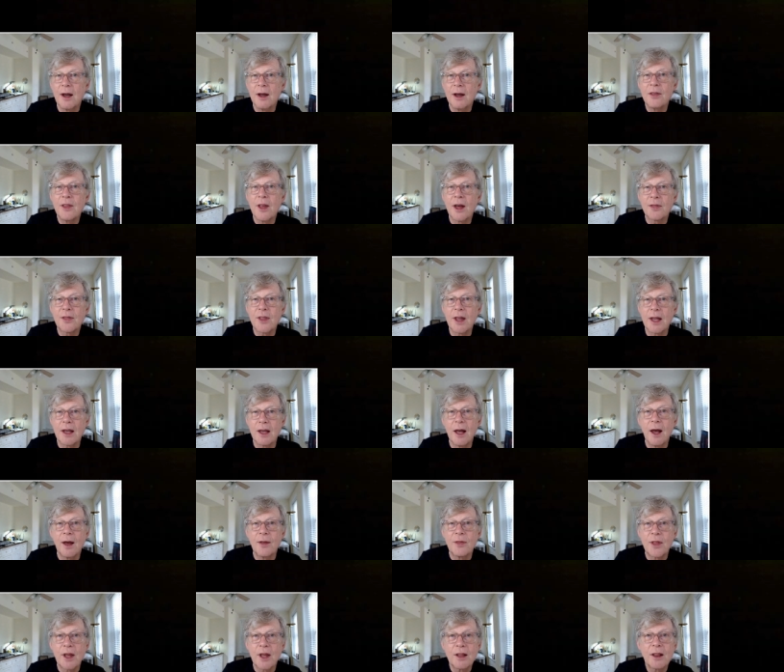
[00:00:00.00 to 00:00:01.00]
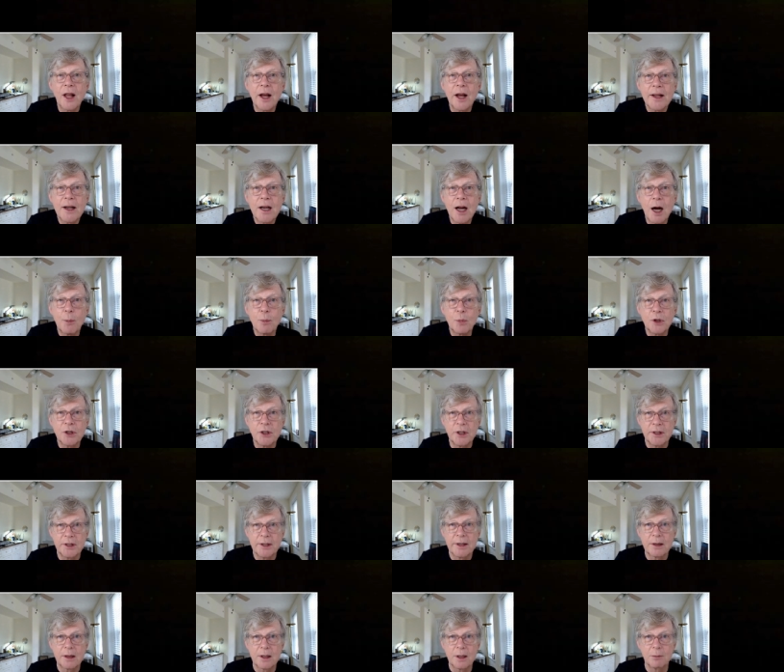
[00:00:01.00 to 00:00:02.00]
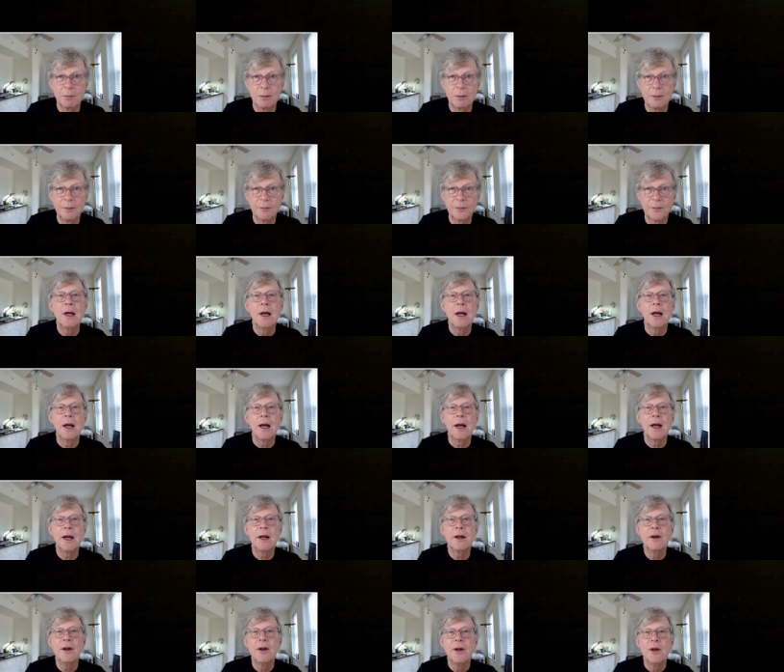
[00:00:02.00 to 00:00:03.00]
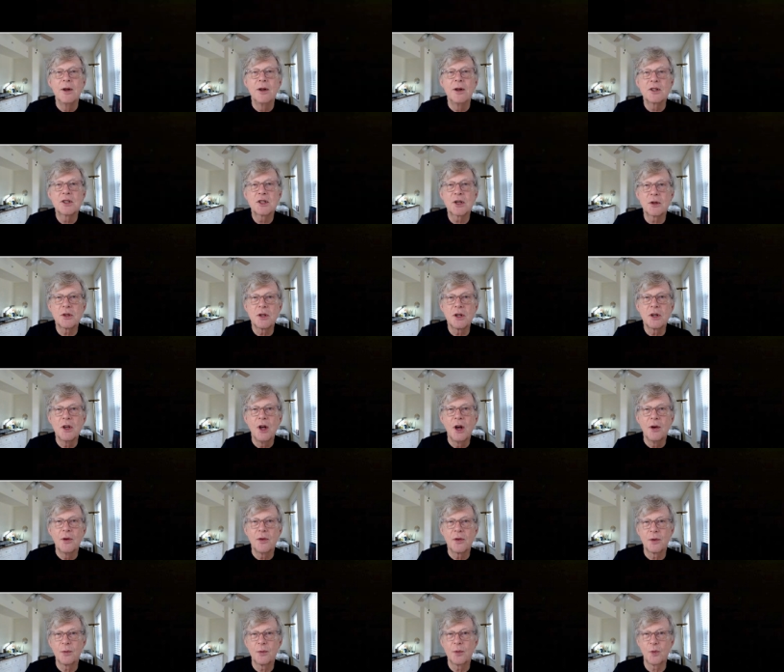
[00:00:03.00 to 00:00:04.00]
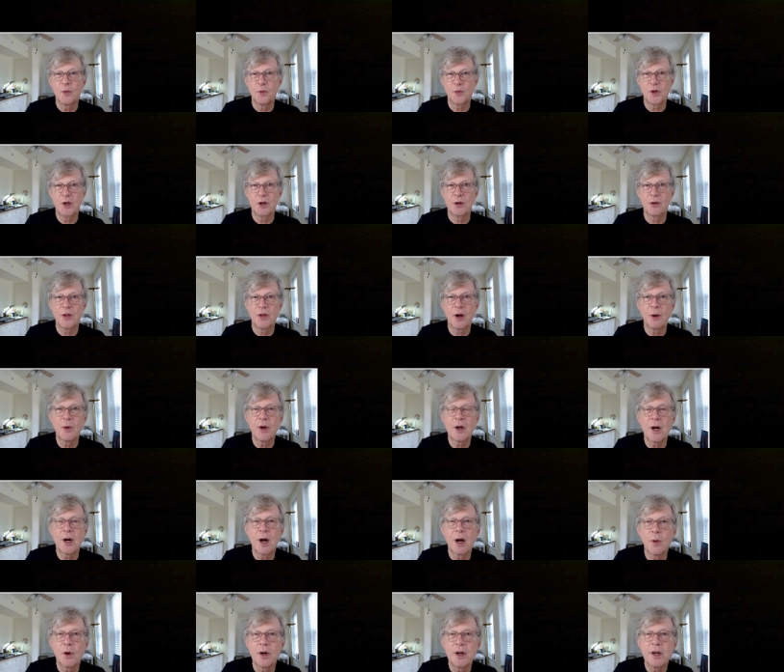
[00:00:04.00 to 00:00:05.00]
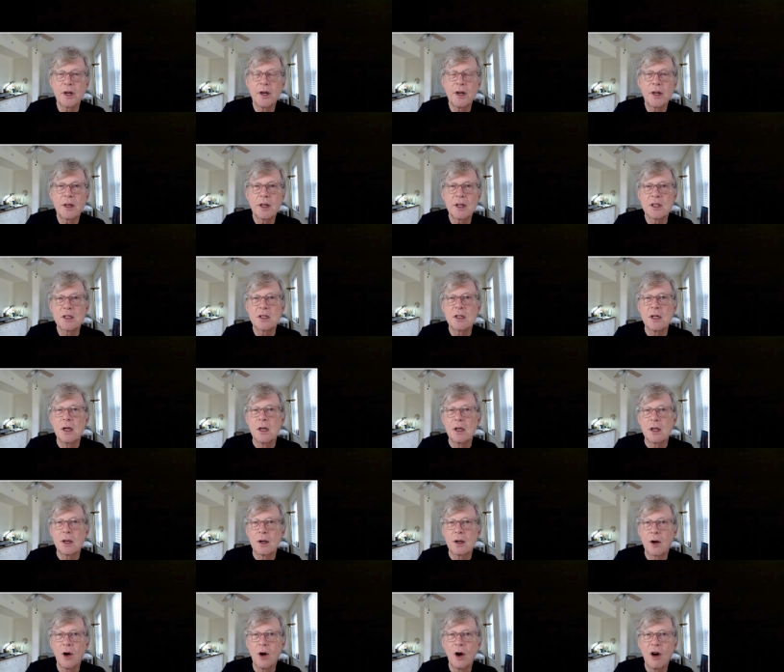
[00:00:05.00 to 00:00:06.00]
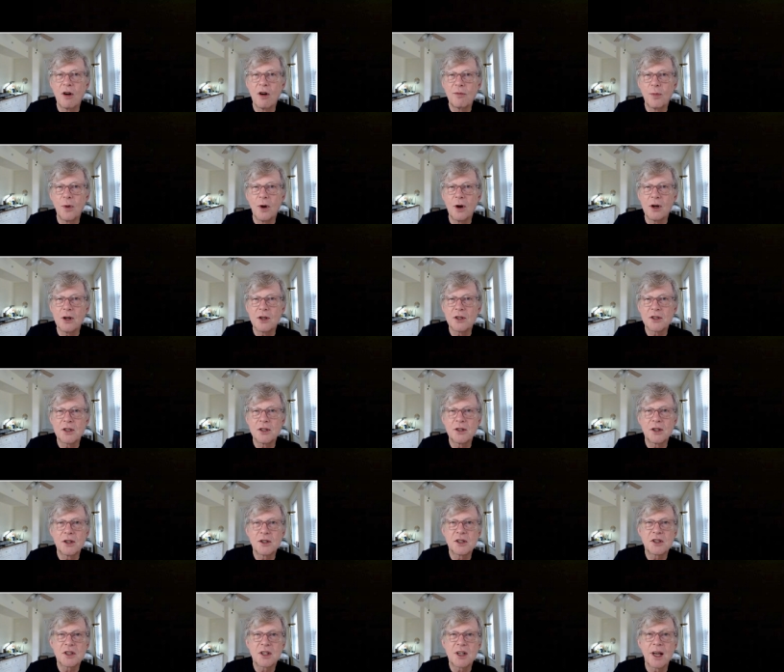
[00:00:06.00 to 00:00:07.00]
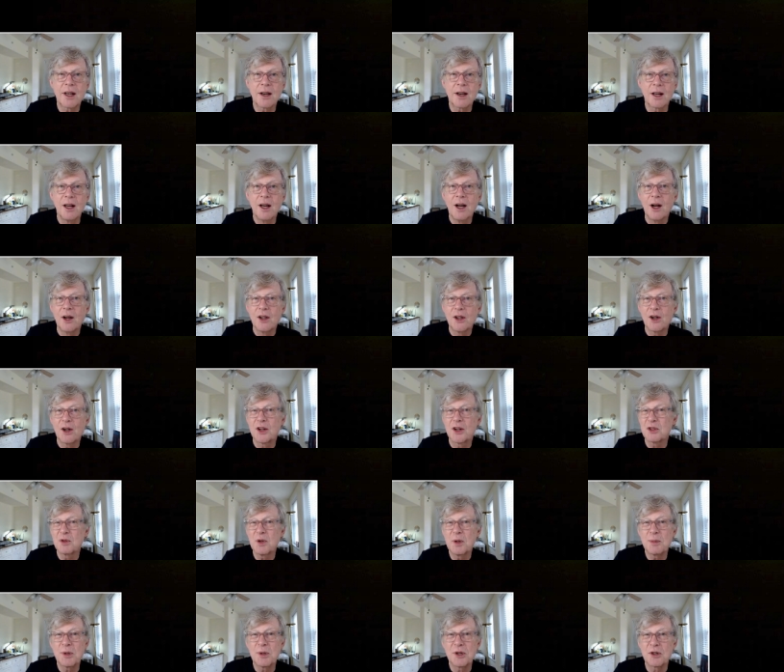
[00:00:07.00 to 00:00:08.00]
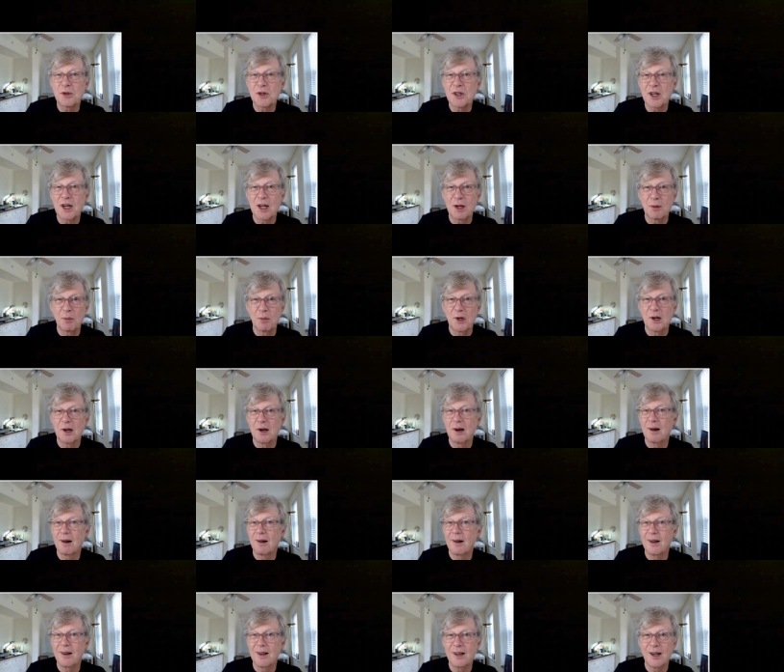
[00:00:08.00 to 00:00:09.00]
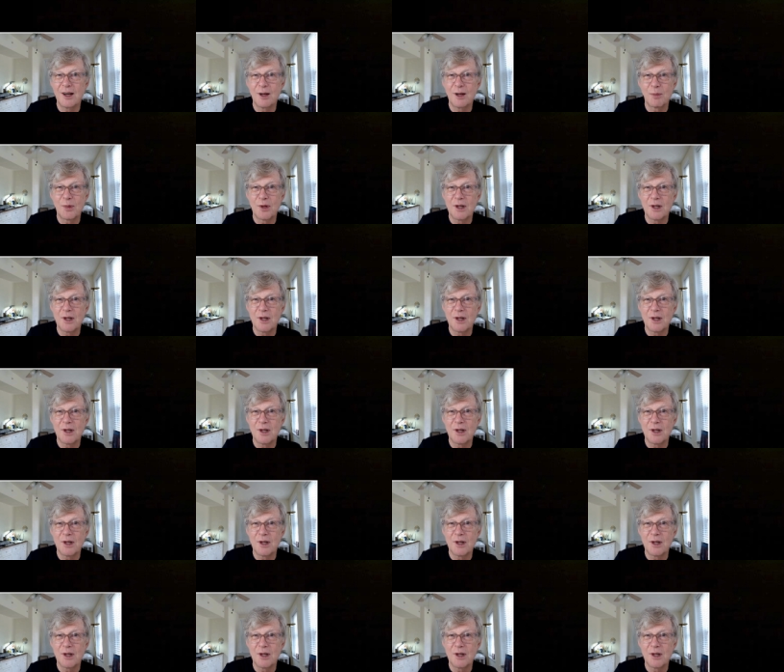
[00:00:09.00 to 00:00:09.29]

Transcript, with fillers: in that they, they light up when you hit them. And so you, you know, there we are, we're hitting these golf balls and they're just kind of you know because we've been drinking beer and eating